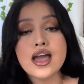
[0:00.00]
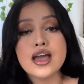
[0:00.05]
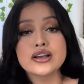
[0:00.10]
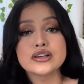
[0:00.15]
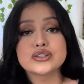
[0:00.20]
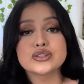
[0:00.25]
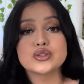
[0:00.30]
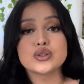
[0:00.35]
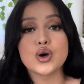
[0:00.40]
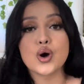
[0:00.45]

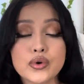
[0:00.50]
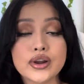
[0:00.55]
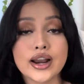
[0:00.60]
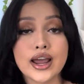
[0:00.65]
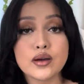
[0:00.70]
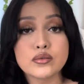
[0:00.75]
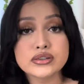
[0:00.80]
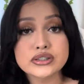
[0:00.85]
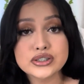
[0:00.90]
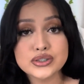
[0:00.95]
So when I
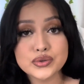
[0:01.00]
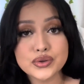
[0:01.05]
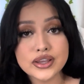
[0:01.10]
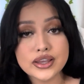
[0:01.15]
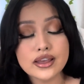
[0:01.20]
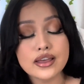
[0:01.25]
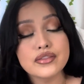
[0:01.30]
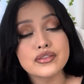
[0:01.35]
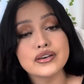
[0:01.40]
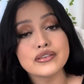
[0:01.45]
was doing
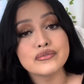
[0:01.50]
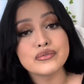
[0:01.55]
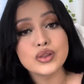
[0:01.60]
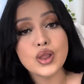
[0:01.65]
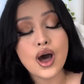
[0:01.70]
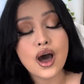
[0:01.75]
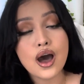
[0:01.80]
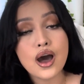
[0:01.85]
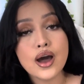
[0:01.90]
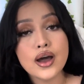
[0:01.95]
the
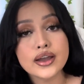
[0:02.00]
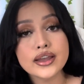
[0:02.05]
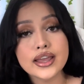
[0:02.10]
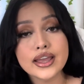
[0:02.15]
vlog